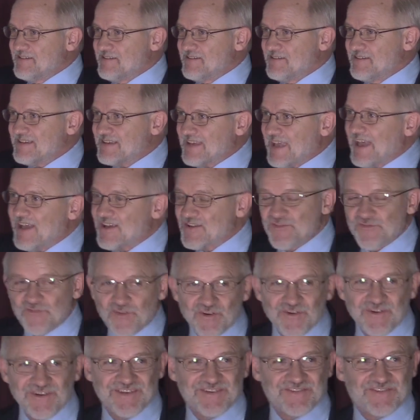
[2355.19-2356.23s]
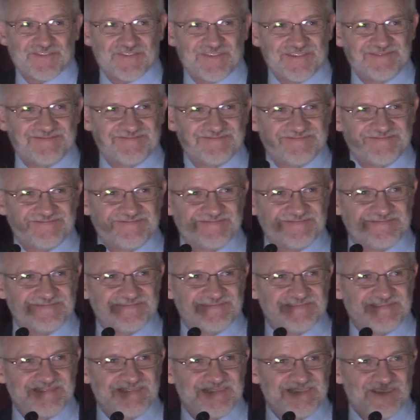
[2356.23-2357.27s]
the gas furnace.
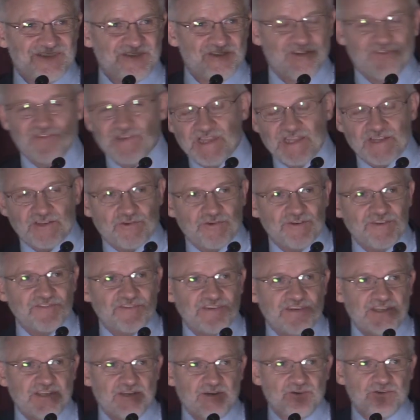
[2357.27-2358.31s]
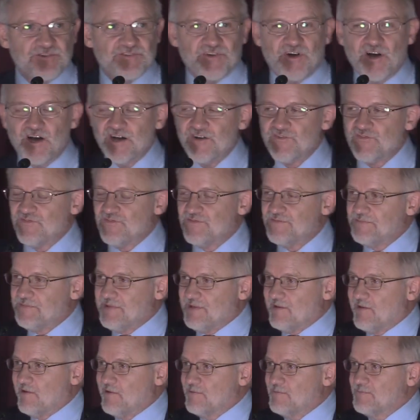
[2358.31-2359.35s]
So if electricity goes off, you
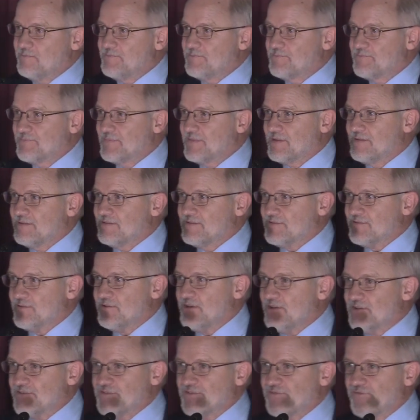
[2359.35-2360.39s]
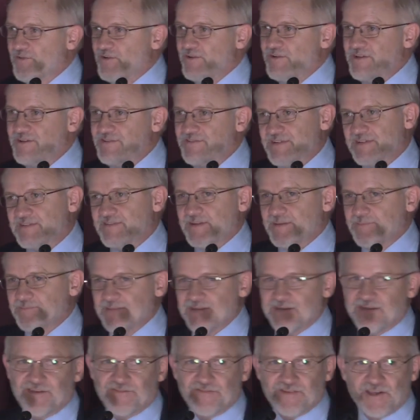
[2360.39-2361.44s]
know, so does the furnace, except
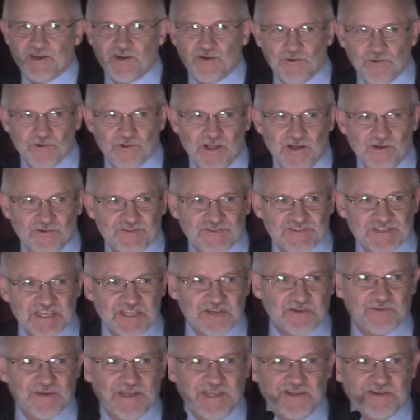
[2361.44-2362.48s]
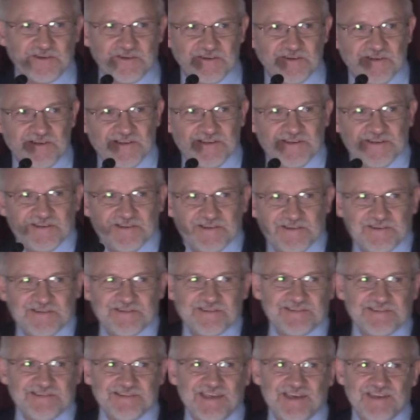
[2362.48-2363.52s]
that I've got a whole house generator
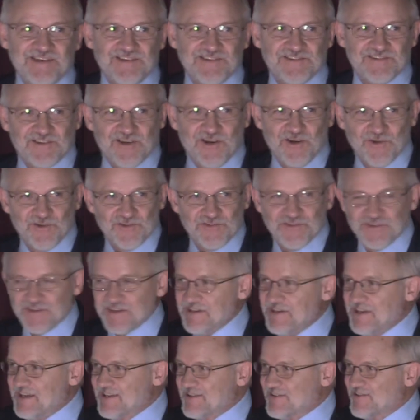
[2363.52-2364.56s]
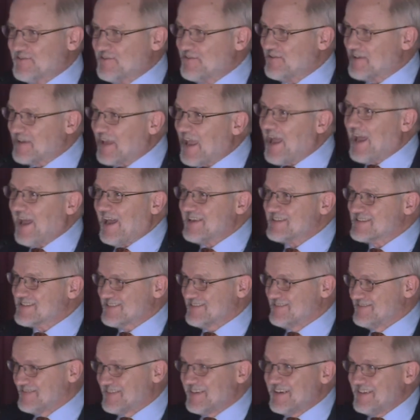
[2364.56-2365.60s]
that is also connected to the gas,
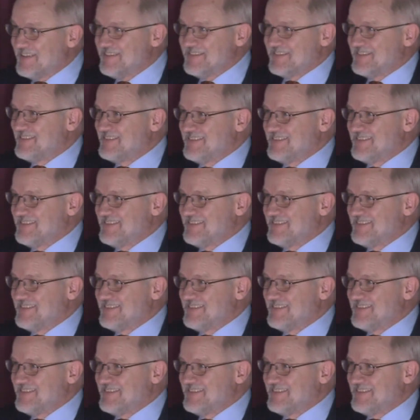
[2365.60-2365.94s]
right?